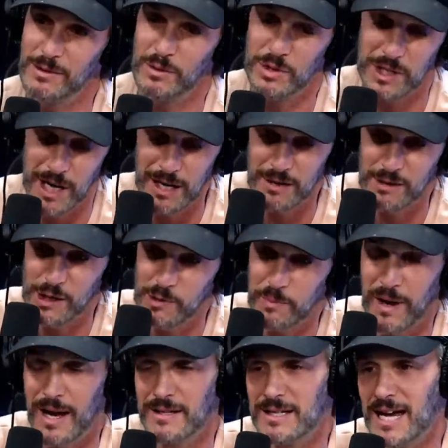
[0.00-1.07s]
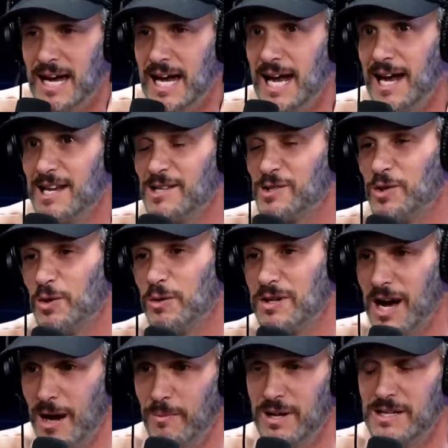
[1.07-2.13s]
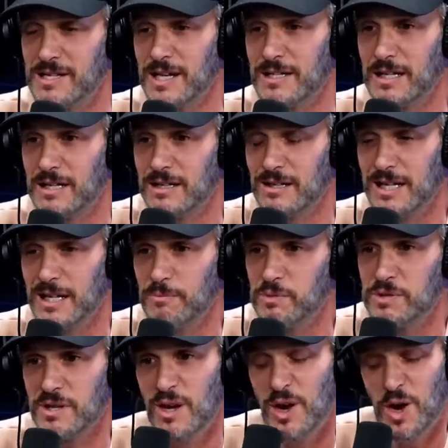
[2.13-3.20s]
who shares this podcast, who comments on the clips.